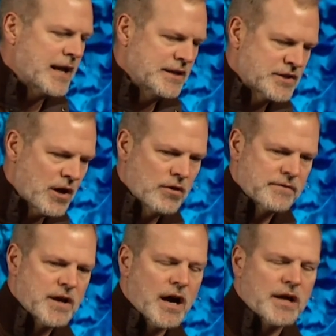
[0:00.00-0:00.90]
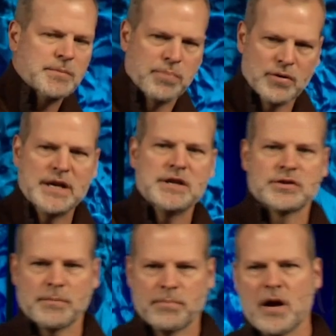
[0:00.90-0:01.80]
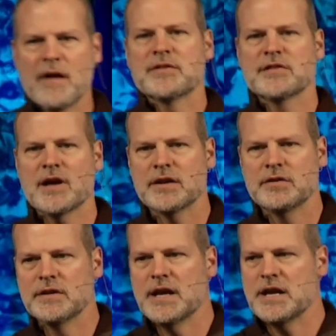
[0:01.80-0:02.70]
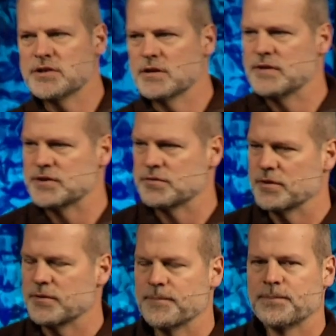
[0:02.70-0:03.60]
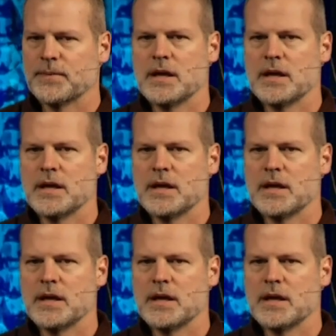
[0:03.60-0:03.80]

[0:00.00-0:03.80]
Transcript: that he's called of God to preach, to prophesy to the nation of Israel.